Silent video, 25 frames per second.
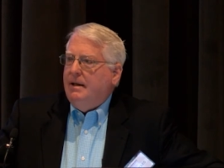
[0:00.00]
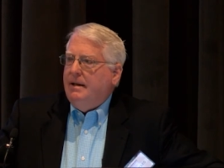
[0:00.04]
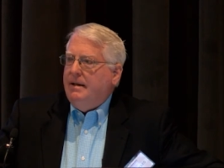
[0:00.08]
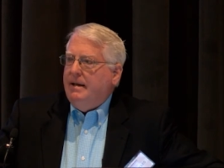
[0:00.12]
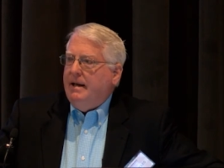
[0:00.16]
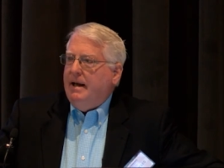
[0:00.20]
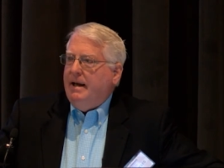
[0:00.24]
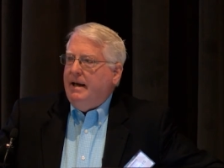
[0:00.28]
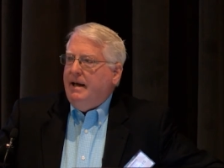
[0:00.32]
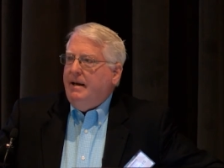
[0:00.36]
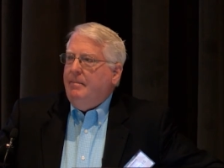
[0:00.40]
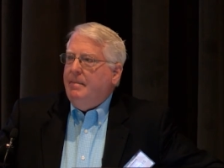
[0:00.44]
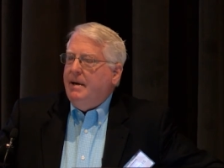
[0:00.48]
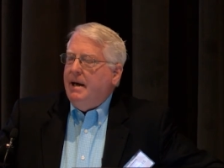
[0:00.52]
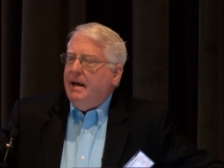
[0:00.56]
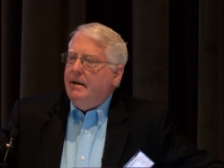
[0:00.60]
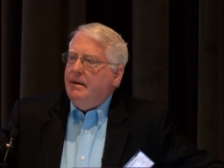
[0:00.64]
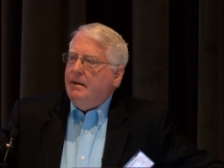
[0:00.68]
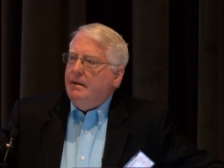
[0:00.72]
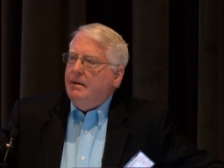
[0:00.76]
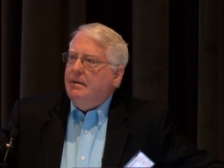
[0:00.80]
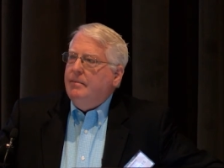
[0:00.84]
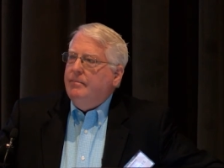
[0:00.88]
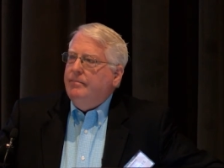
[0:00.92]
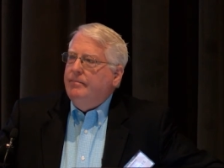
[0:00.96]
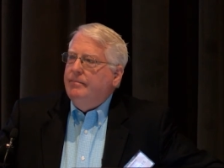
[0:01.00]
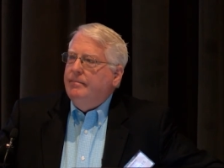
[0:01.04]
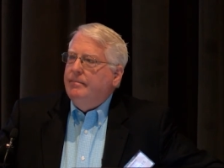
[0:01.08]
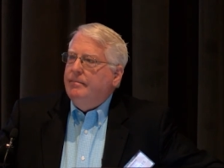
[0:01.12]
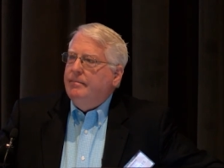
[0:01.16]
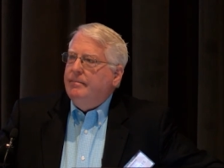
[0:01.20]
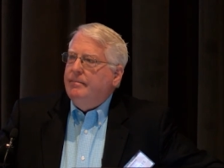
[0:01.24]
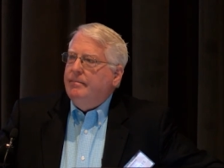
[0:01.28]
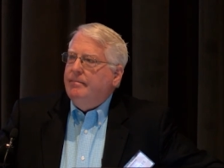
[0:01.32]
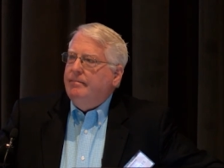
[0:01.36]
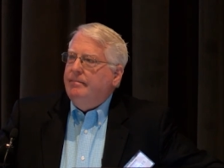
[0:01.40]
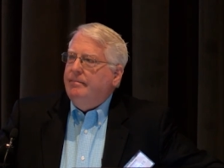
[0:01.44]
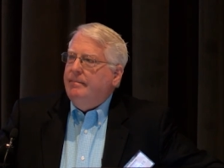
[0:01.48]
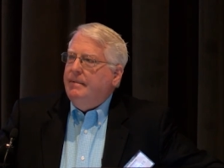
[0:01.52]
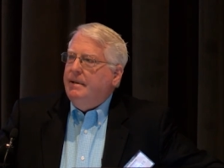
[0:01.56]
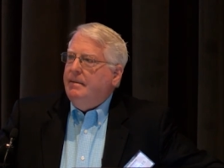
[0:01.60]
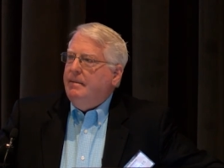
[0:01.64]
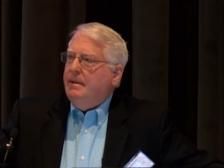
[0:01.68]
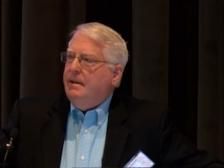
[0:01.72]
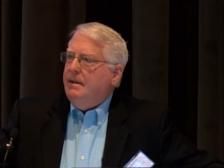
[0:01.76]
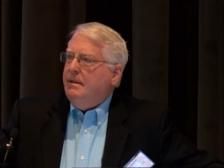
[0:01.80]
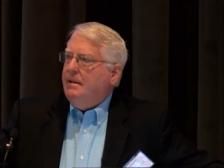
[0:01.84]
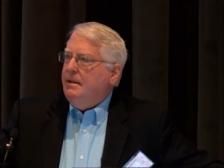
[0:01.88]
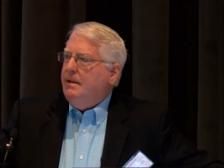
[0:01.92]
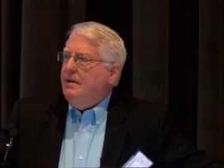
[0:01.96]
Now he meant
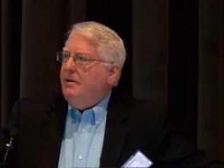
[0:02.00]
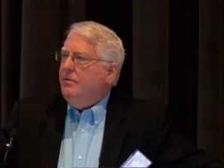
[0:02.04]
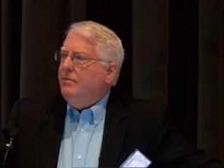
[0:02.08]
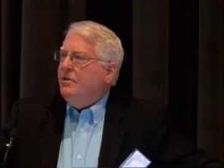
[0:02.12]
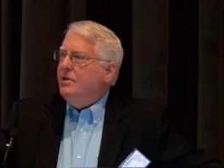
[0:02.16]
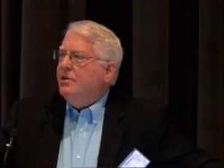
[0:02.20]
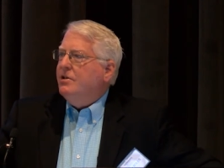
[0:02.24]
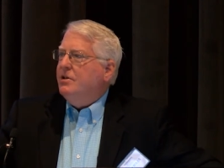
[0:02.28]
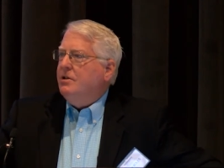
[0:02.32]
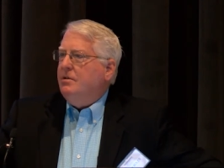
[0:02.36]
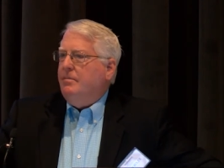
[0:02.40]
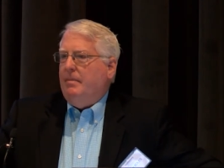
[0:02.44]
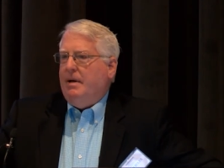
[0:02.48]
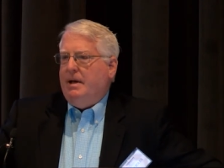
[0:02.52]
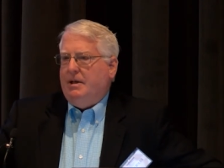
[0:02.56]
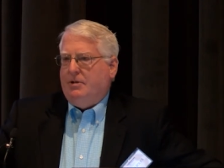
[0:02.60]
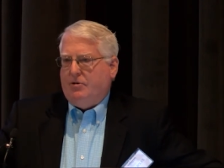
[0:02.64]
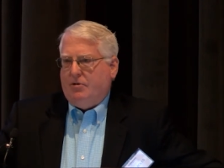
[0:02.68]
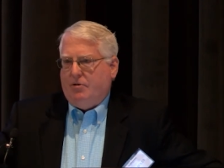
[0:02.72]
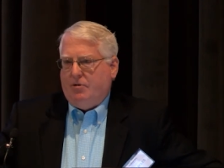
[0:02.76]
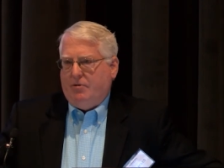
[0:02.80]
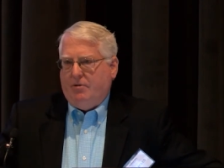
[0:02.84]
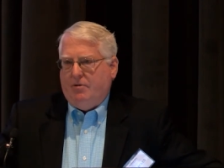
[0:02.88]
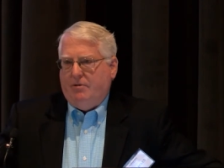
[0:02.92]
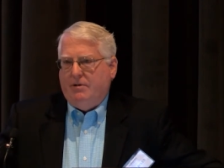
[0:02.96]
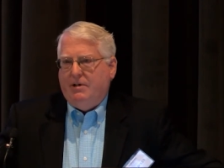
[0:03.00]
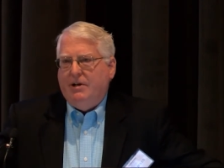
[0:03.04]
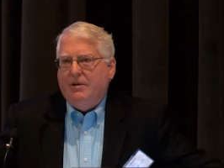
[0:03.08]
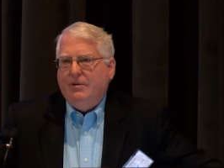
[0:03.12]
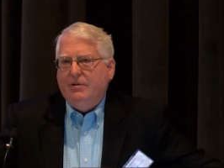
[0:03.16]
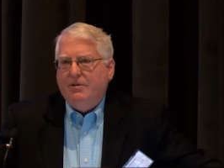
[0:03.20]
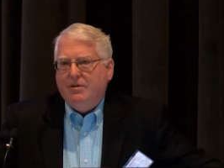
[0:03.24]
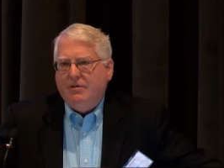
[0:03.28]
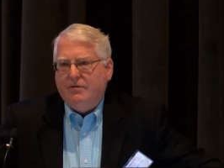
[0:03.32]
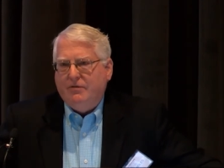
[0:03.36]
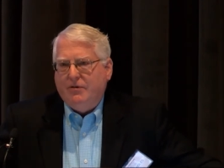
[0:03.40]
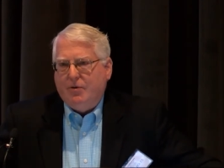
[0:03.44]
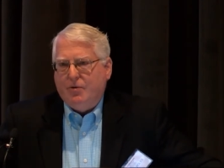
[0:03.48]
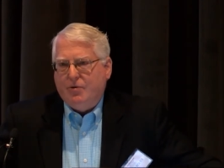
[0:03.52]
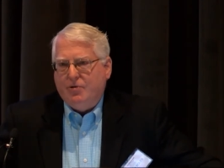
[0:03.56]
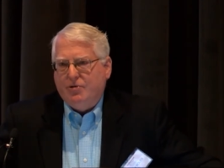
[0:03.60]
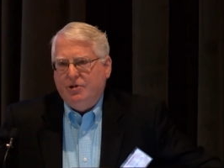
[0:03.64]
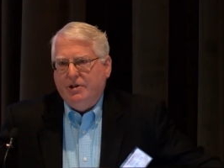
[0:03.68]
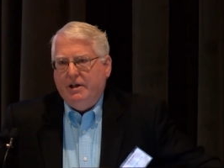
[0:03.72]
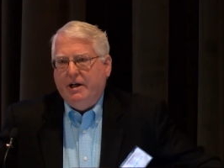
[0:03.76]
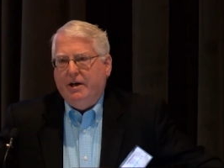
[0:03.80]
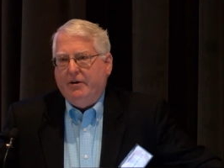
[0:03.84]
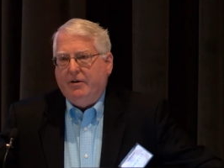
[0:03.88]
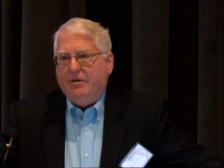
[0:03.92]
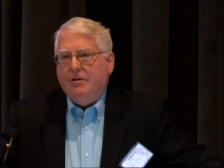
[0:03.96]
during the semester or during the first
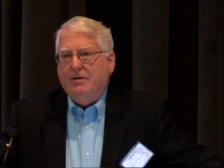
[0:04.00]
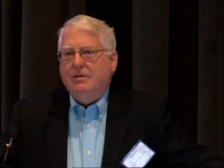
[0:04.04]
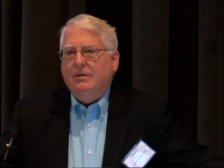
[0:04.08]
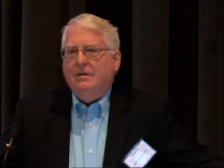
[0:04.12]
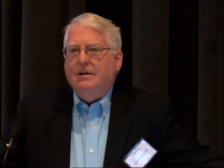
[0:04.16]
year.